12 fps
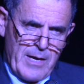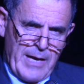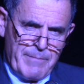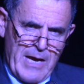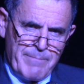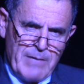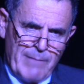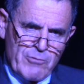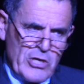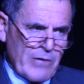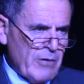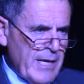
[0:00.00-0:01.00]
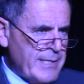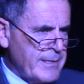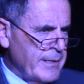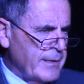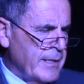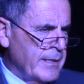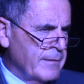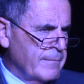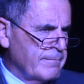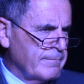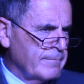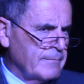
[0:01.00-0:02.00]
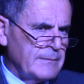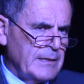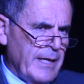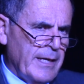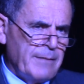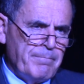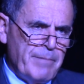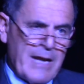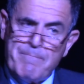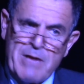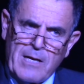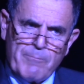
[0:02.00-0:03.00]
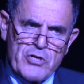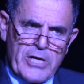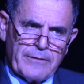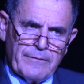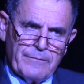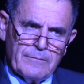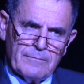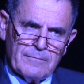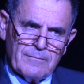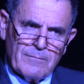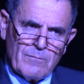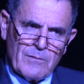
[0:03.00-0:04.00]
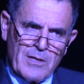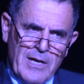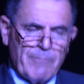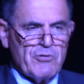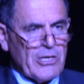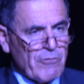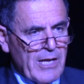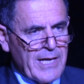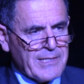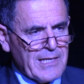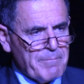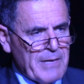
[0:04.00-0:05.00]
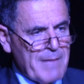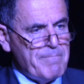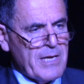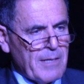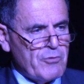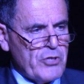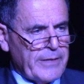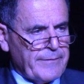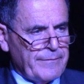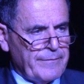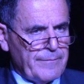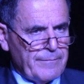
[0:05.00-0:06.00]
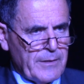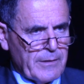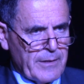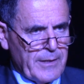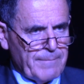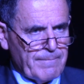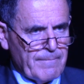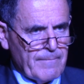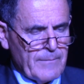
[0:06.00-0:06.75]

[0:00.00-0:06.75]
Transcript: I'm generalizing, but I'm being objective. I'm generalizing, but I'm being objective, okay?